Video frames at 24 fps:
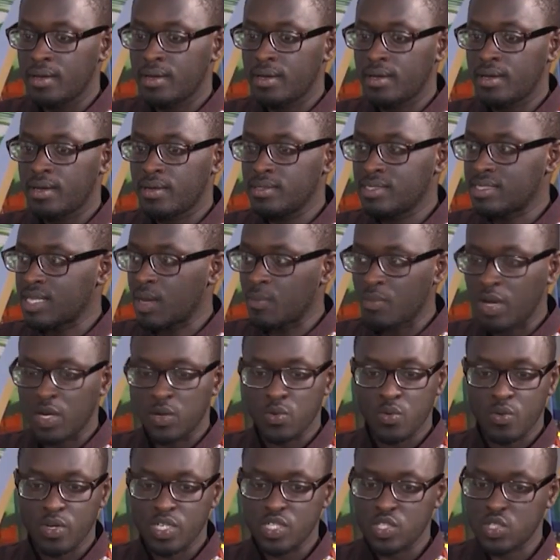uh,
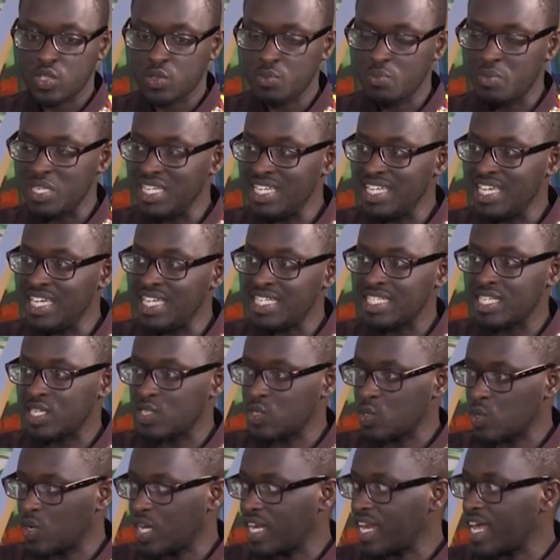someone who wants to be neat
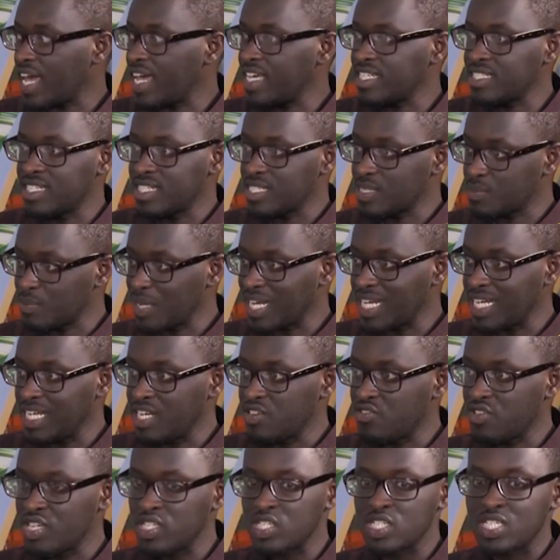and organized and smartly
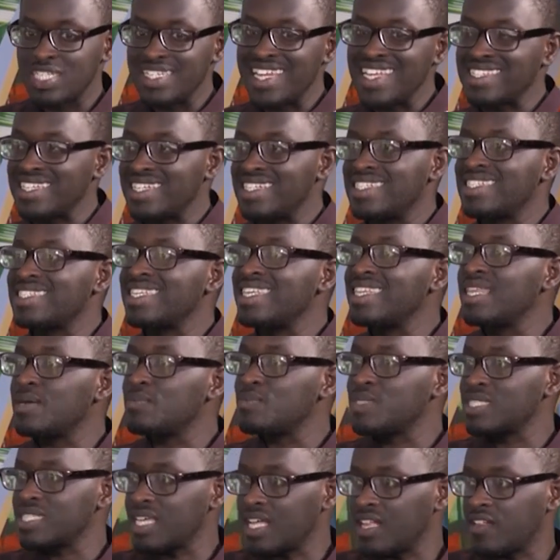dressed doesn't see
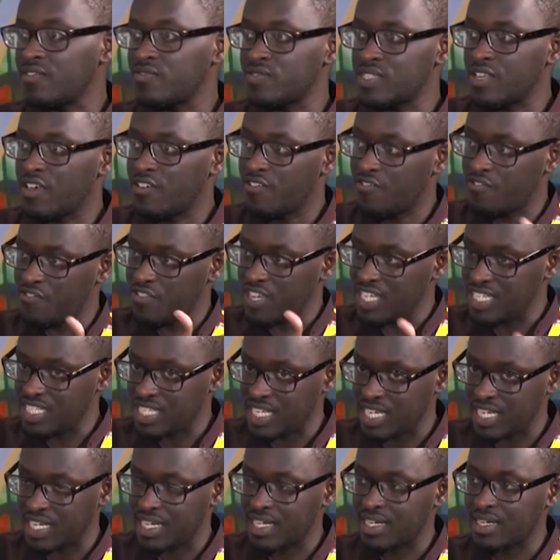themselves
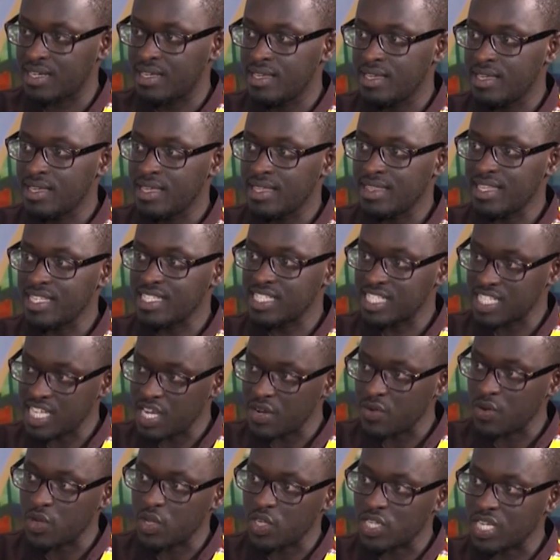fitting the
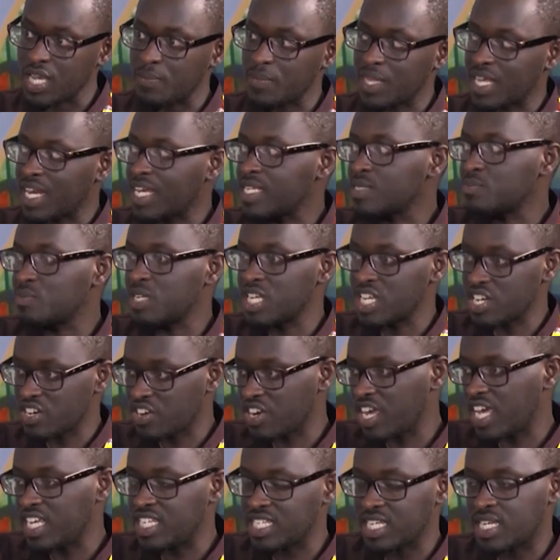stereotype that has been
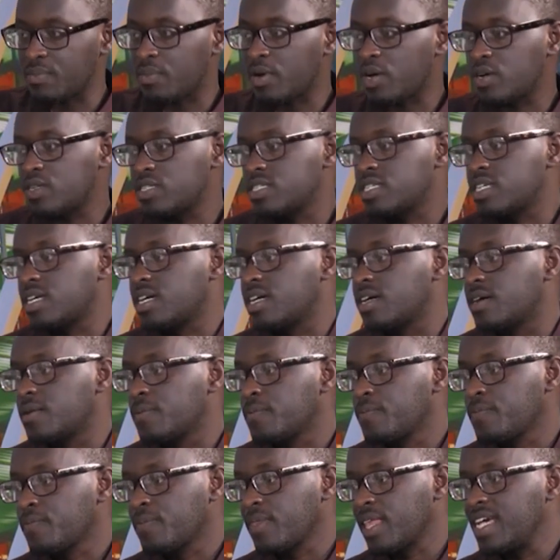created about uh,
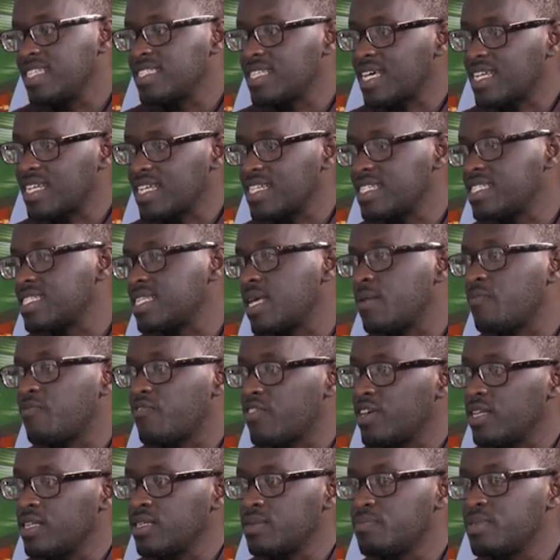a certain STEM
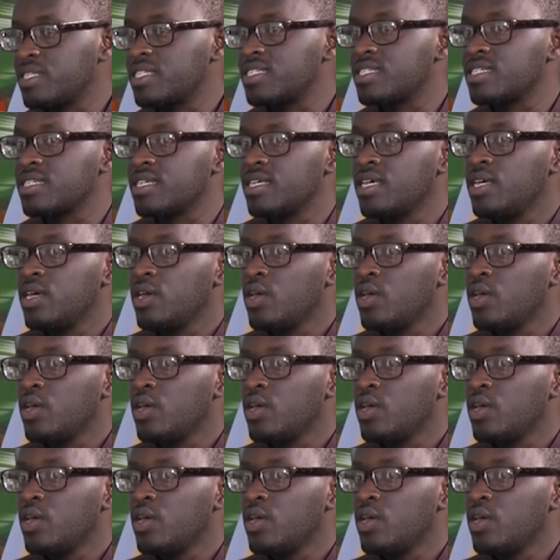field. But